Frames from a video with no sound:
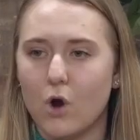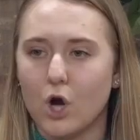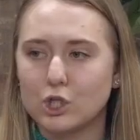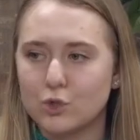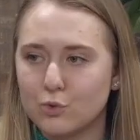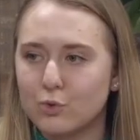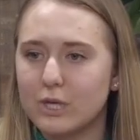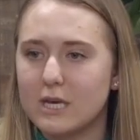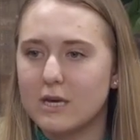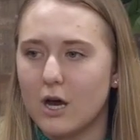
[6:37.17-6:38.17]
are
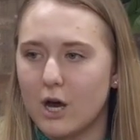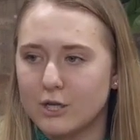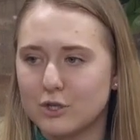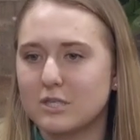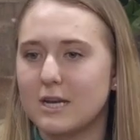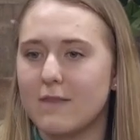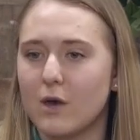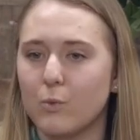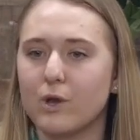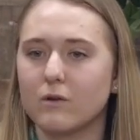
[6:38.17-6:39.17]
truly understanding
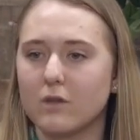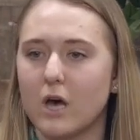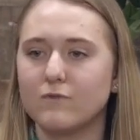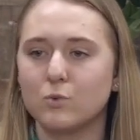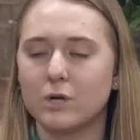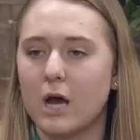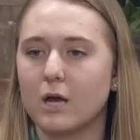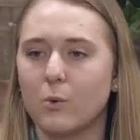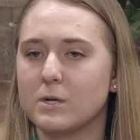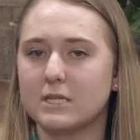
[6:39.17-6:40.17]
that we are loved, we're not
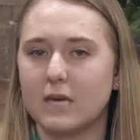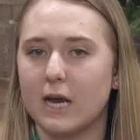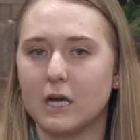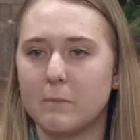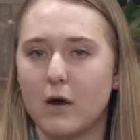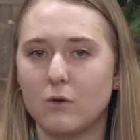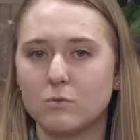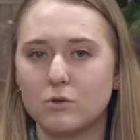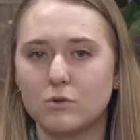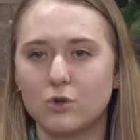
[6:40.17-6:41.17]
going to care
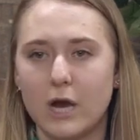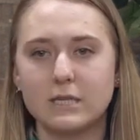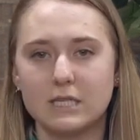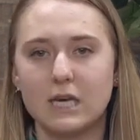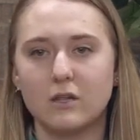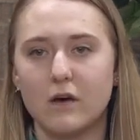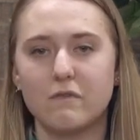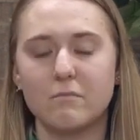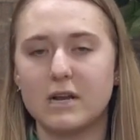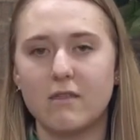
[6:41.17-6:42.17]
about trying to get love
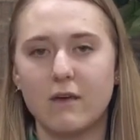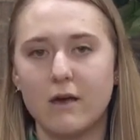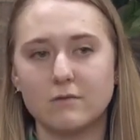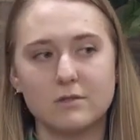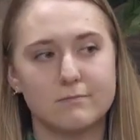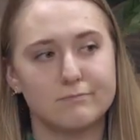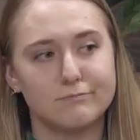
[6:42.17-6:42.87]
from anything else.